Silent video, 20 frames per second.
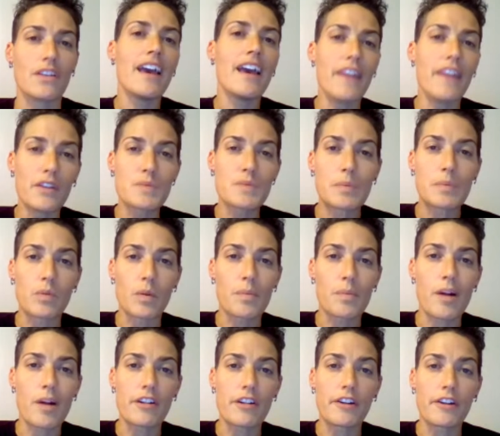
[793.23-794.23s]
And then those
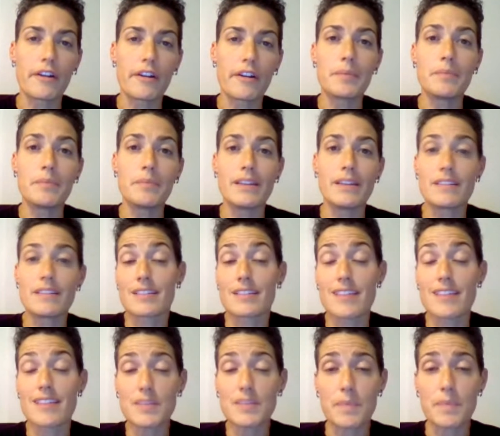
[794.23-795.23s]
people were partnering up and
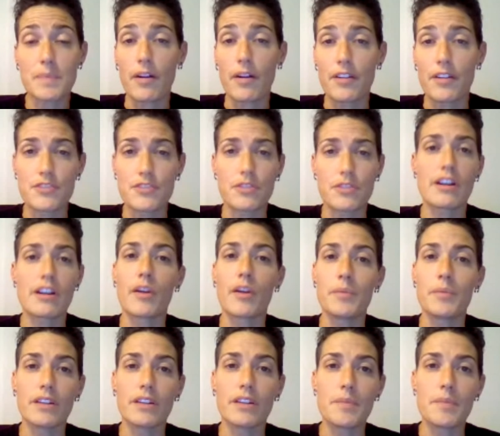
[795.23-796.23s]
being success partners or
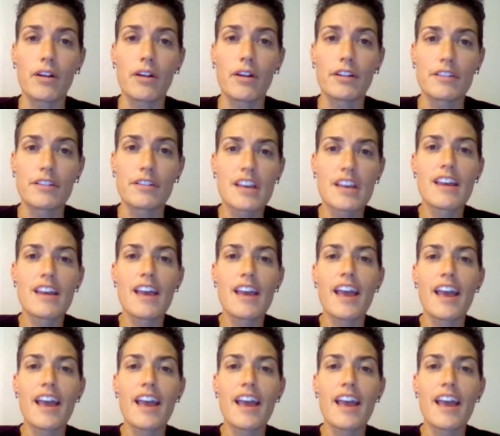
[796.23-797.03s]
accountability partners.